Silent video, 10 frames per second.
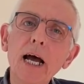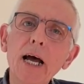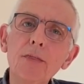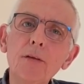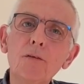
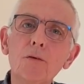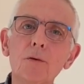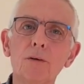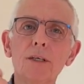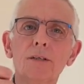and the tool
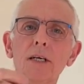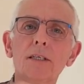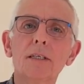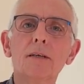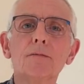you're
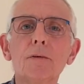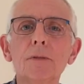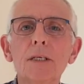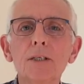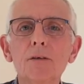interested in from the
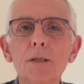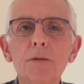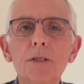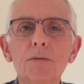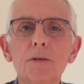
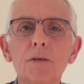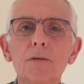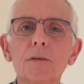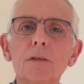description of the tool,